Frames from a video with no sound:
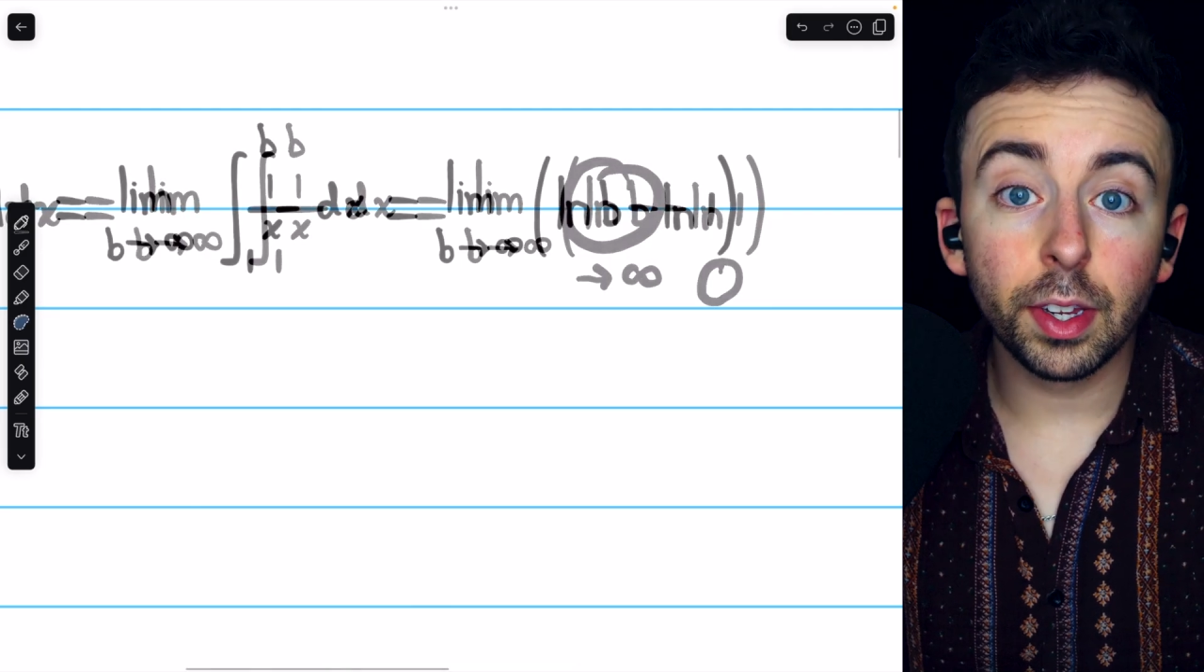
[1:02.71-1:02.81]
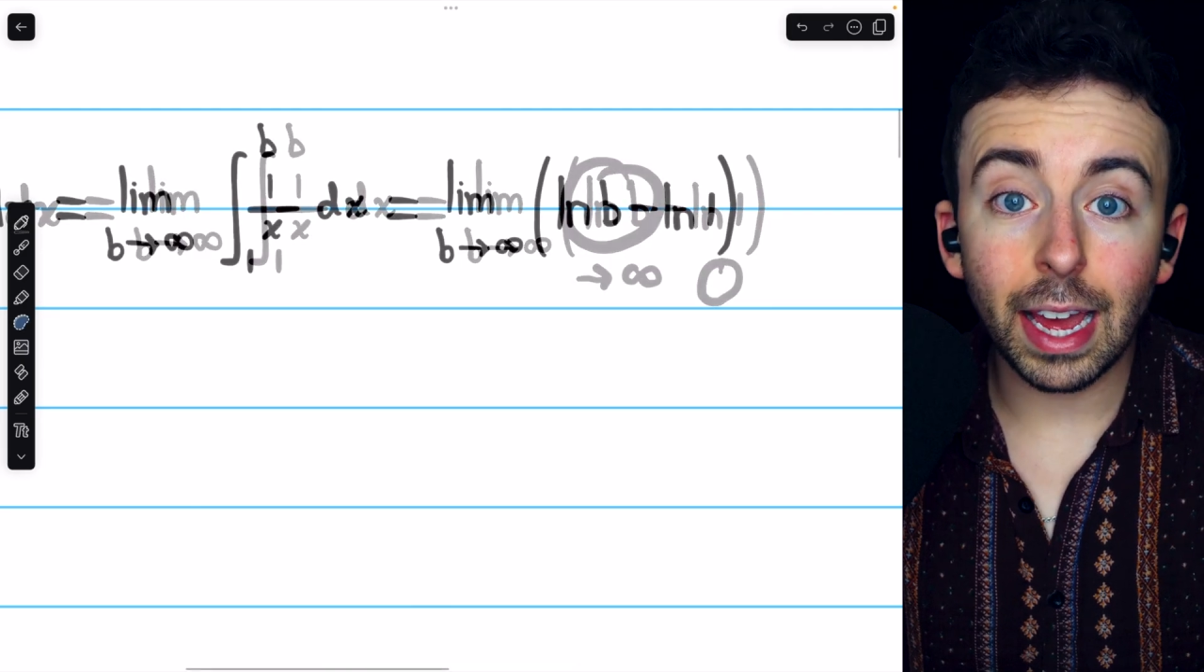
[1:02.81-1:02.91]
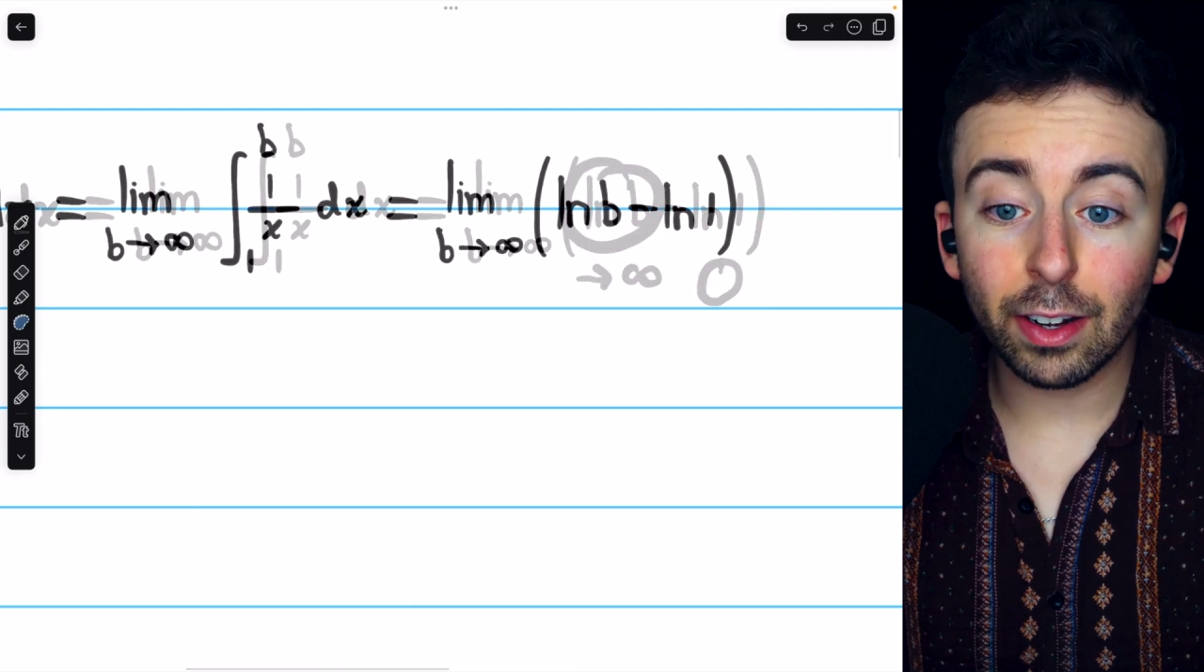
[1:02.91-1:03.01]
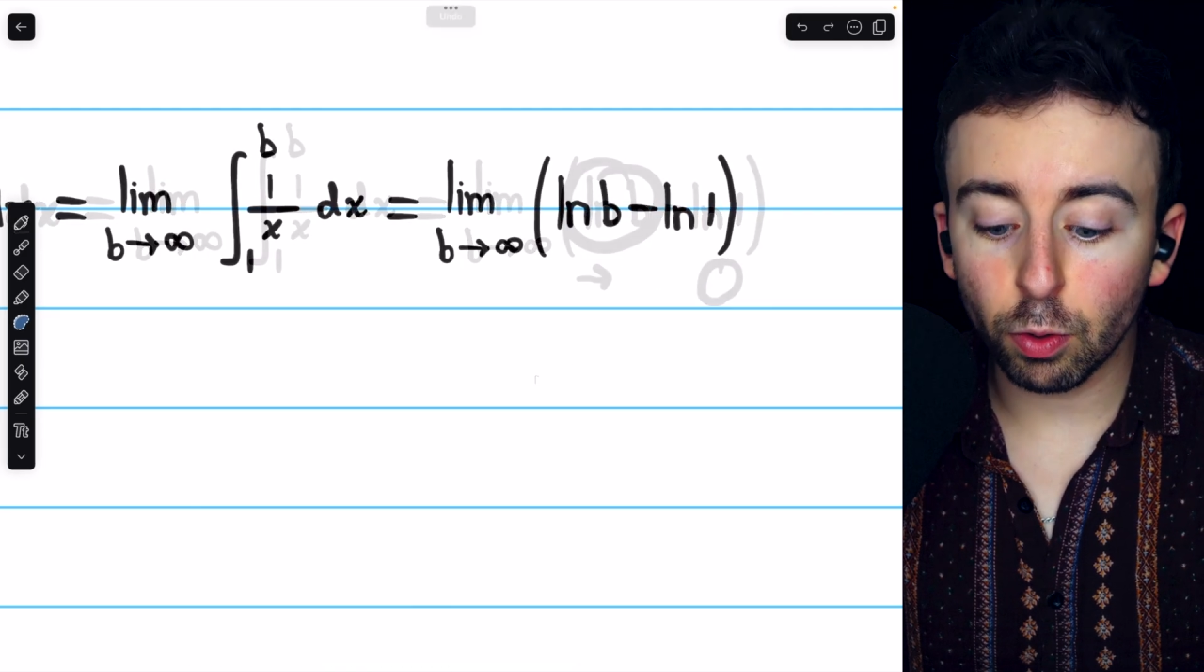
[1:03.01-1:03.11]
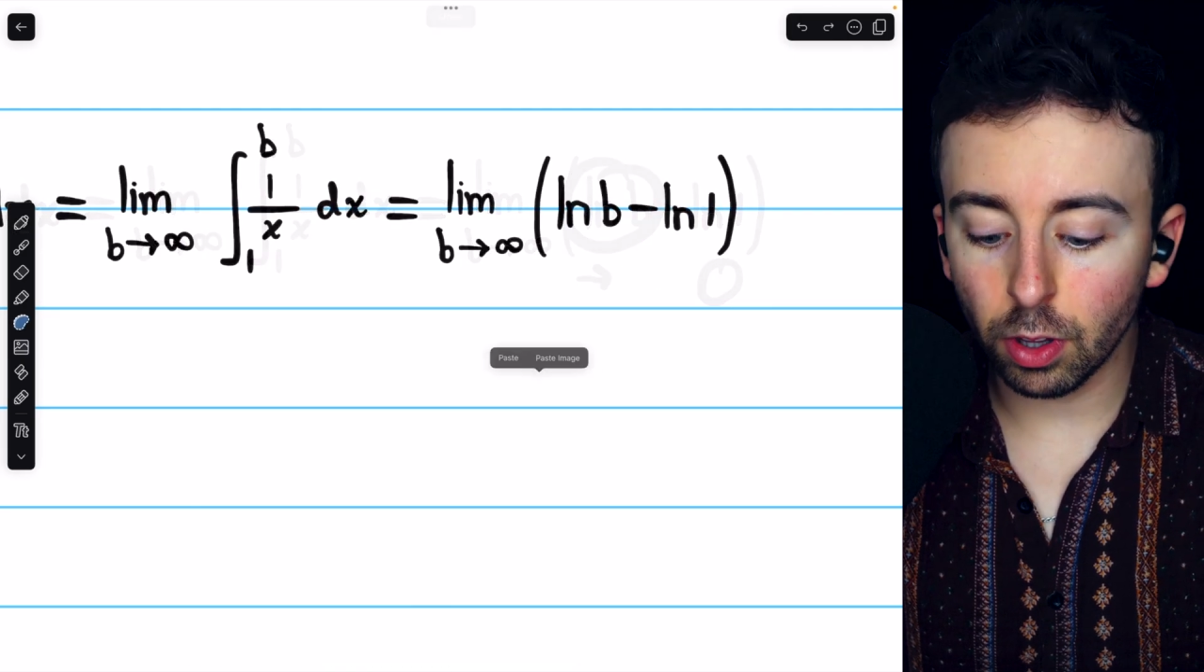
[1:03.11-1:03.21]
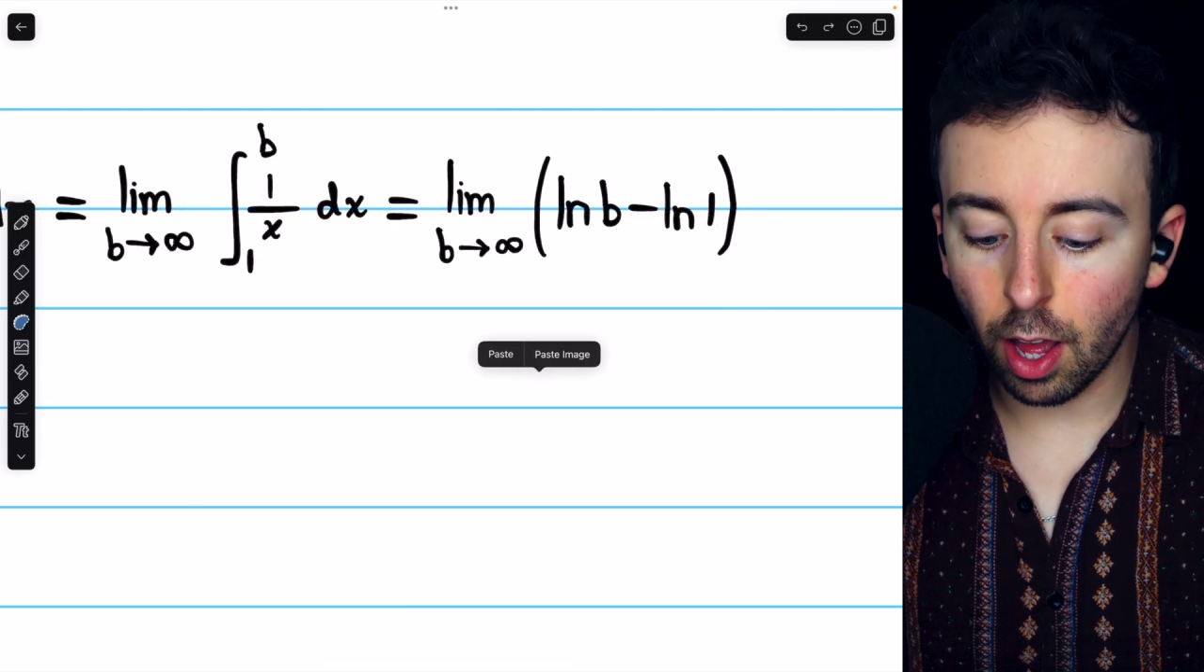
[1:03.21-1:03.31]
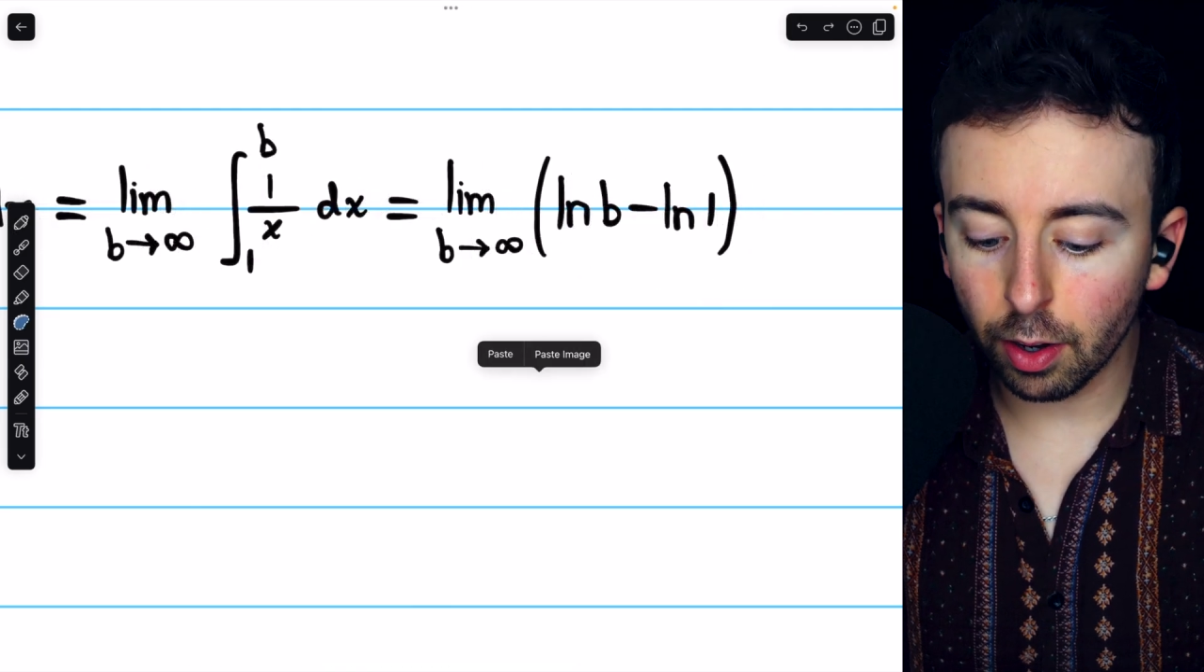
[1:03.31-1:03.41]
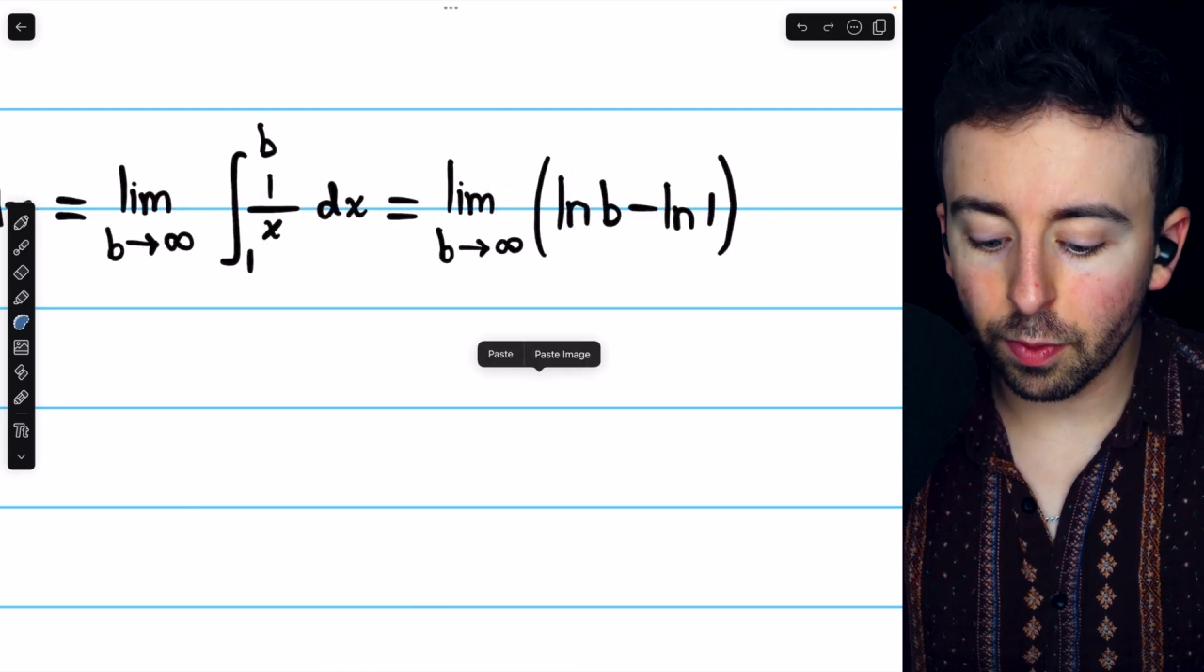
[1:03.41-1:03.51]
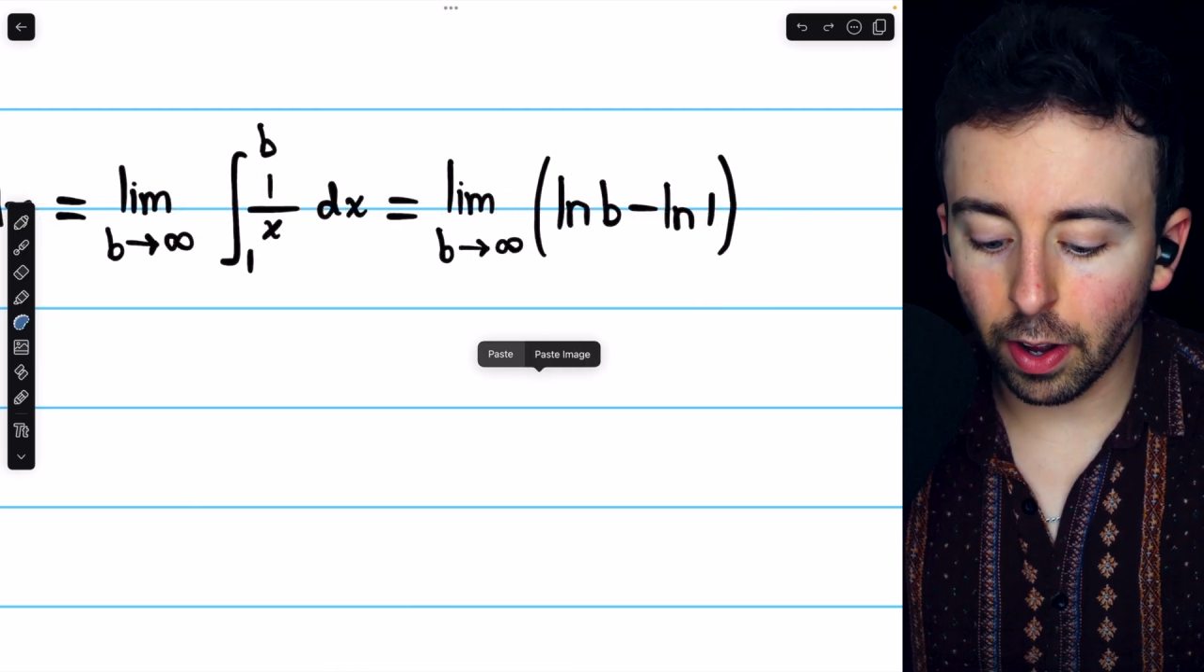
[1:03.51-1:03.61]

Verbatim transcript: The natural log